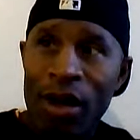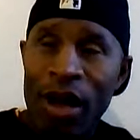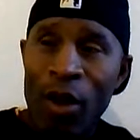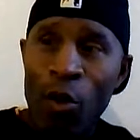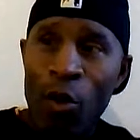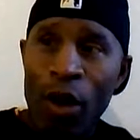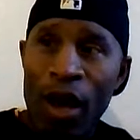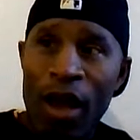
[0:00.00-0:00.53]

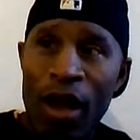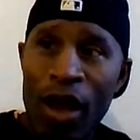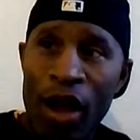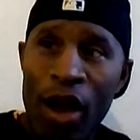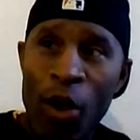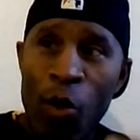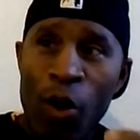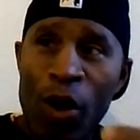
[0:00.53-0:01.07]

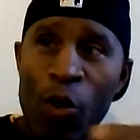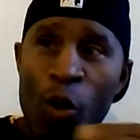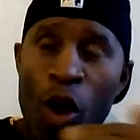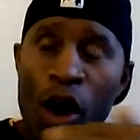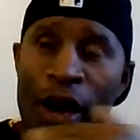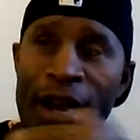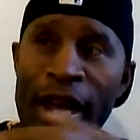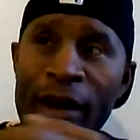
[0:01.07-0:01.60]
and
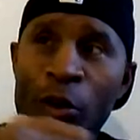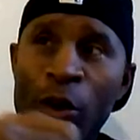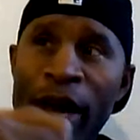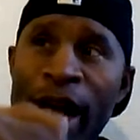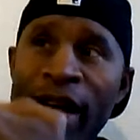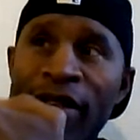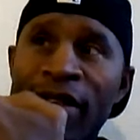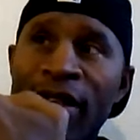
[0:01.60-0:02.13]
we
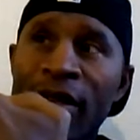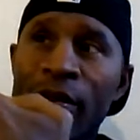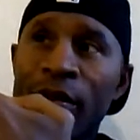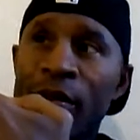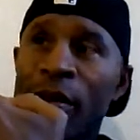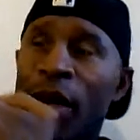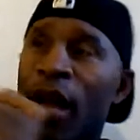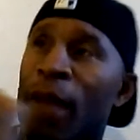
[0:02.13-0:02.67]
exit
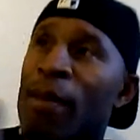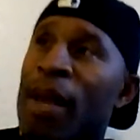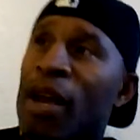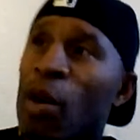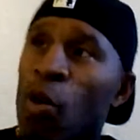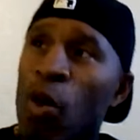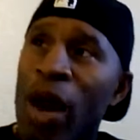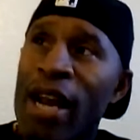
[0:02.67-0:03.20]
and
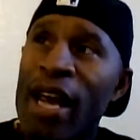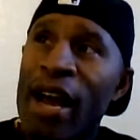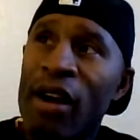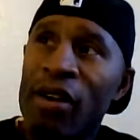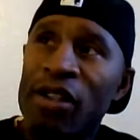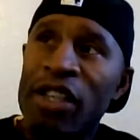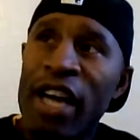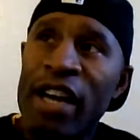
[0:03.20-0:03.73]
make a right out
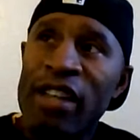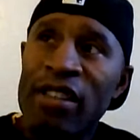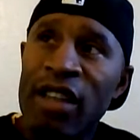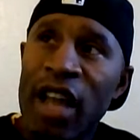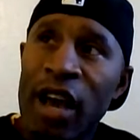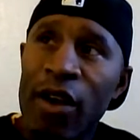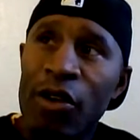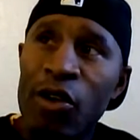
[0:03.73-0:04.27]
of Johnny
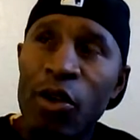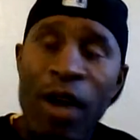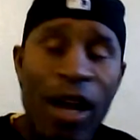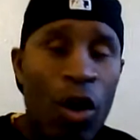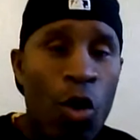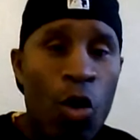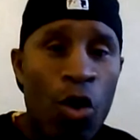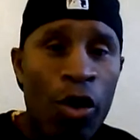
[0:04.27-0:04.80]
Slaughter to
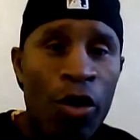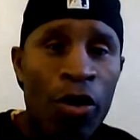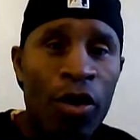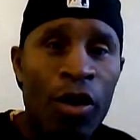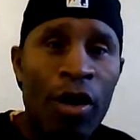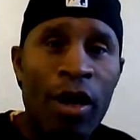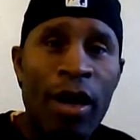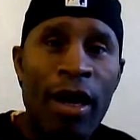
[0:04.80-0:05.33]
that corner,
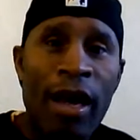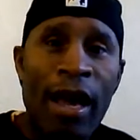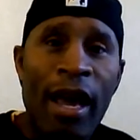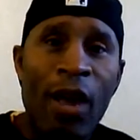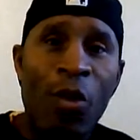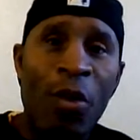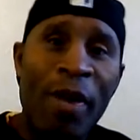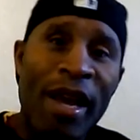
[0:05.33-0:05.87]

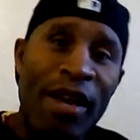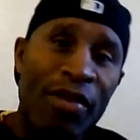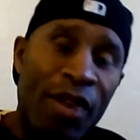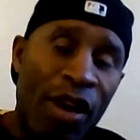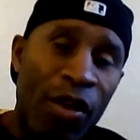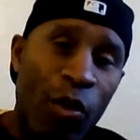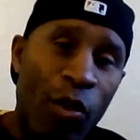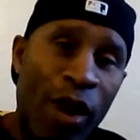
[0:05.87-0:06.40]
and we make
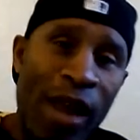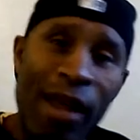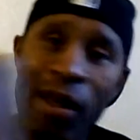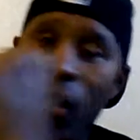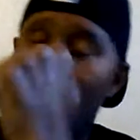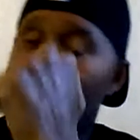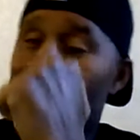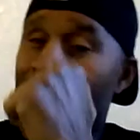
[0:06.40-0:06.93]
another right
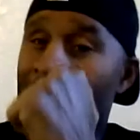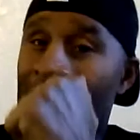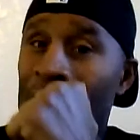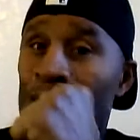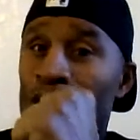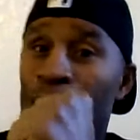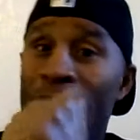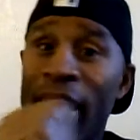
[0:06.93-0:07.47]

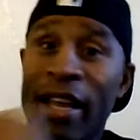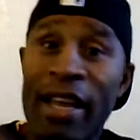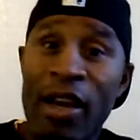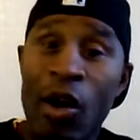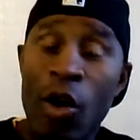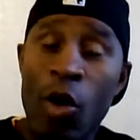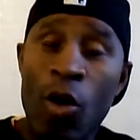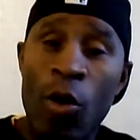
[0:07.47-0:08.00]
and try to
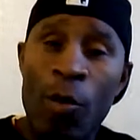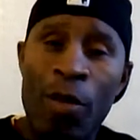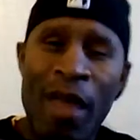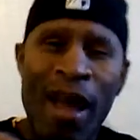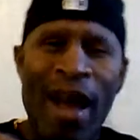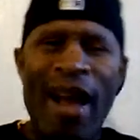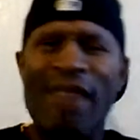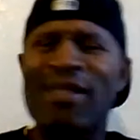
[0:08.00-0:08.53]
get home.
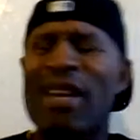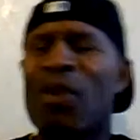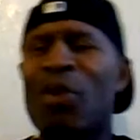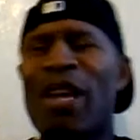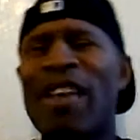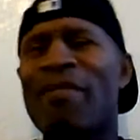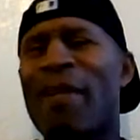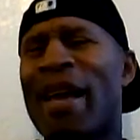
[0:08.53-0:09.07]
I said
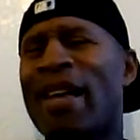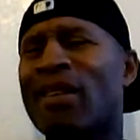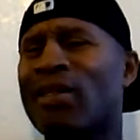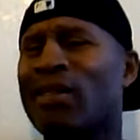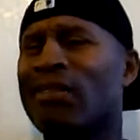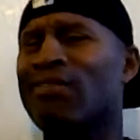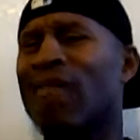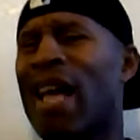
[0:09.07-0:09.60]
we didn't make
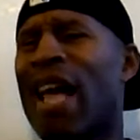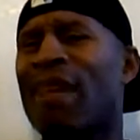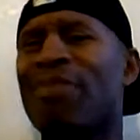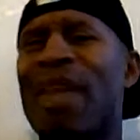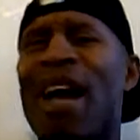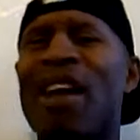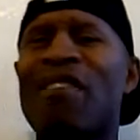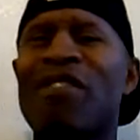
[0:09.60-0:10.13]
it,
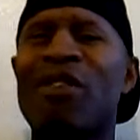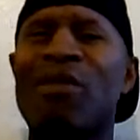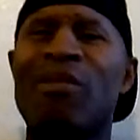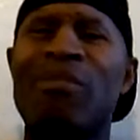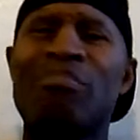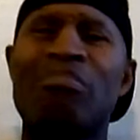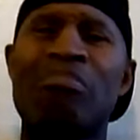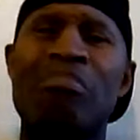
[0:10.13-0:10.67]
not even
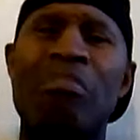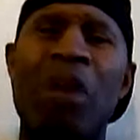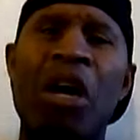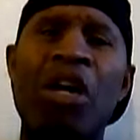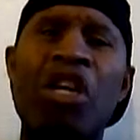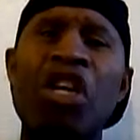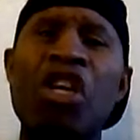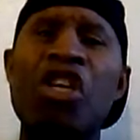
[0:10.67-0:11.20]

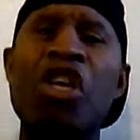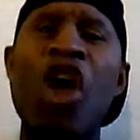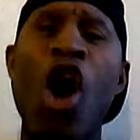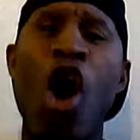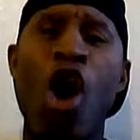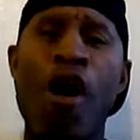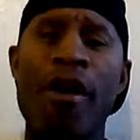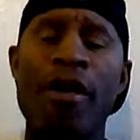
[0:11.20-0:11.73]
a good
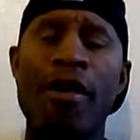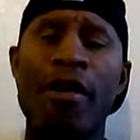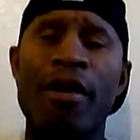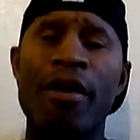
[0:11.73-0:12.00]
yard.